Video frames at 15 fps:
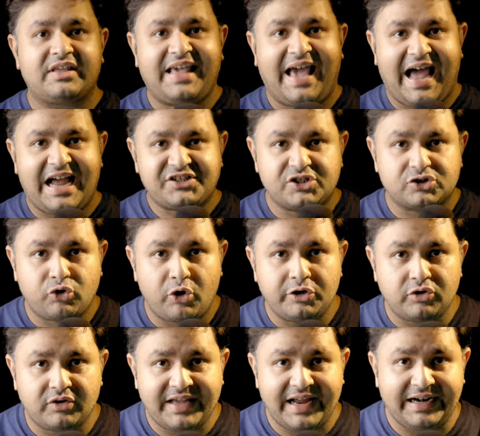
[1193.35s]
cash is going
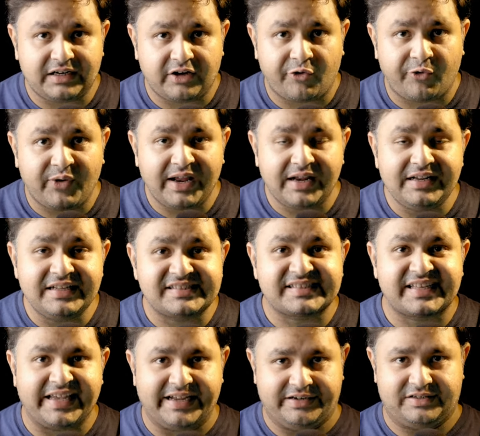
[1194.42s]
to get really
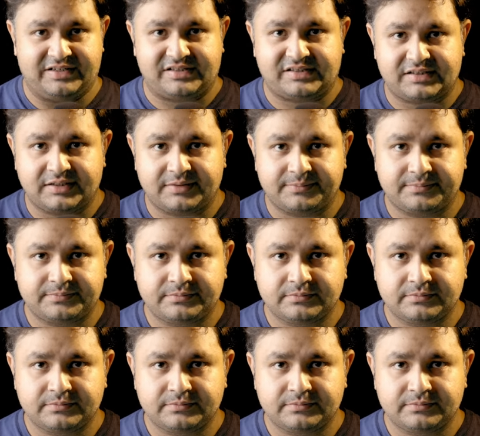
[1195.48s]
scarce